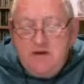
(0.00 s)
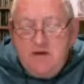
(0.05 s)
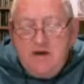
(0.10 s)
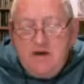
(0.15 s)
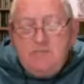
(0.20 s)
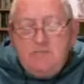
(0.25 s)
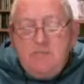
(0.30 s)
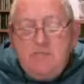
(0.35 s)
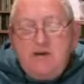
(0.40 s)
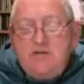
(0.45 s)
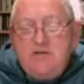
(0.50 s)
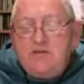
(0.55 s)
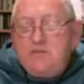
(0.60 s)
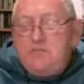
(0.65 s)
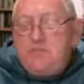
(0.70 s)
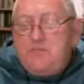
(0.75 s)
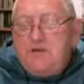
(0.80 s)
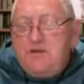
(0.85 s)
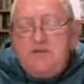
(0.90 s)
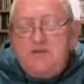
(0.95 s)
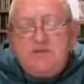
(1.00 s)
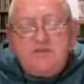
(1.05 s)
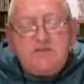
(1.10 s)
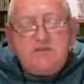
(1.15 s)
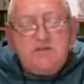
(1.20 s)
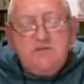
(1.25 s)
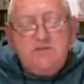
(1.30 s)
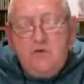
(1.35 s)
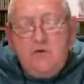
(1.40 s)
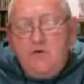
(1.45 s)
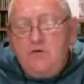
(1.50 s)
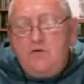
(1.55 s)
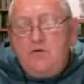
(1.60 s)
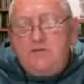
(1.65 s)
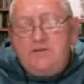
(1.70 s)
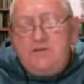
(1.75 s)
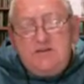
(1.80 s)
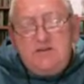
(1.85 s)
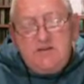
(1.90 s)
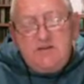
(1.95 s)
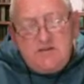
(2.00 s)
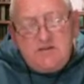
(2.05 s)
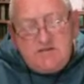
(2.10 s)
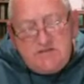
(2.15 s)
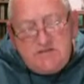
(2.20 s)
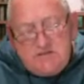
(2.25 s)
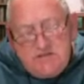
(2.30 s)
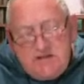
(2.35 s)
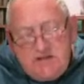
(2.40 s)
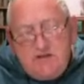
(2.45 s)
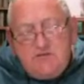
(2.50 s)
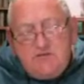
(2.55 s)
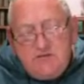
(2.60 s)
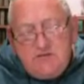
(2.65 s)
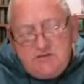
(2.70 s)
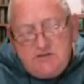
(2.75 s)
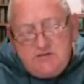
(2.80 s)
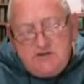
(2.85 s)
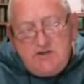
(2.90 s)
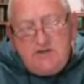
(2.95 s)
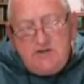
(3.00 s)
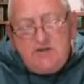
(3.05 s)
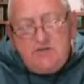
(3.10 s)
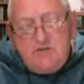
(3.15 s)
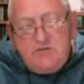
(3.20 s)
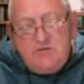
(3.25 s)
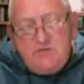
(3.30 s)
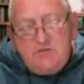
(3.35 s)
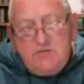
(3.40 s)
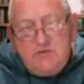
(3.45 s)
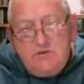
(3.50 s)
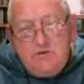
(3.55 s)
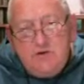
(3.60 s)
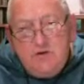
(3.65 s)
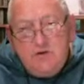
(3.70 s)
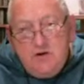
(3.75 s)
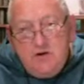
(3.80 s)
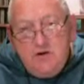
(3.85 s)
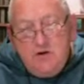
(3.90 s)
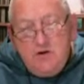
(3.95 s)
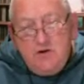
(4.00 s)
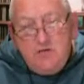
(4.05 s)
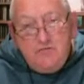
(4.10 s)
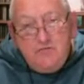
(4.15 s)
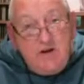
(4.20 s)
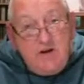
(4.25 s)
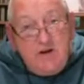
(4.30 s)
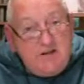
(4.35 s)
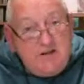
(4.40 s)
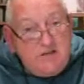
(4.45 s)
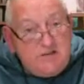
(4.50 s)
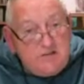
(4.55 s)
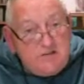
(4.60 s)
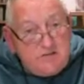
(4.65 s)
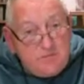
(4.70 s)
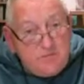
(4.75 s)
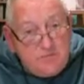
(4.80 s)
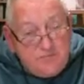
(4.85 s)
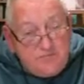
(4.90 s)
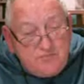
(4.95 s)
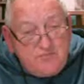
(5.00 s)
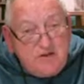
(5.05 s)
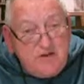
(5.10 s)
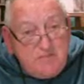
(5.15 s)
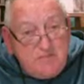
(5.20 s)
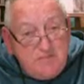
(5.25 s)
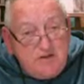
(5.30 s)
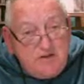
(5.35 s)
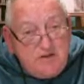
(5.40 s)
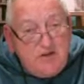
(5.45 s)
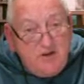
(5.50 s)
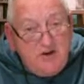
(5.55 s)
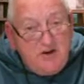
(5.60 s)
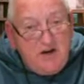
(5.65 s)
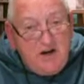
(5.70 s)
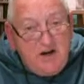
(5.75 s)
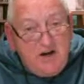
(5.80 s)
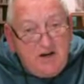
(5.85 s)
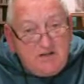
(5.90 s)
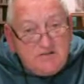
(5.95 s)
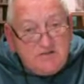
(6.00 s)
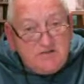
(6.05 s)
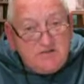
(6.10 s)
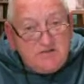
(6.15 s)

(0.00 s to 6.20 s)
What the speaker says: and may the peace of all that is sacred to you reign supreme in your heart.